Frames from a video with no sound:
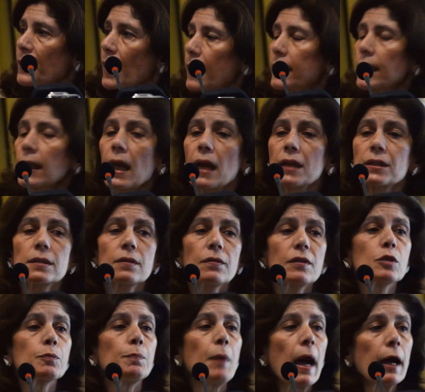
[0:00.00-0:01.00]
And against
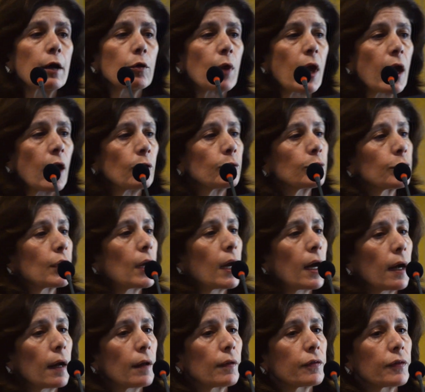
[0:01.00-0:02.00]
this background,
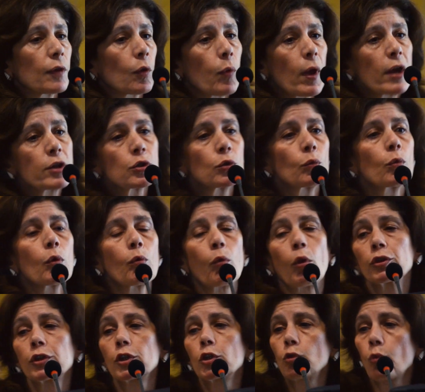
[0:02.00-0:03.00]
the question we
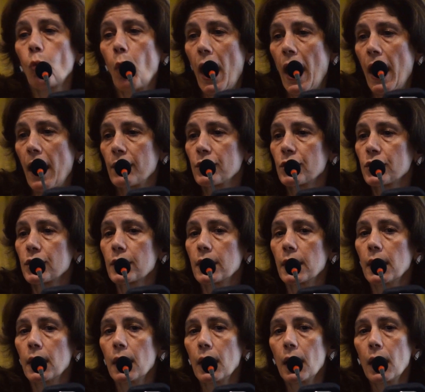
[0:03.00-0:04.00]
wanted to ask,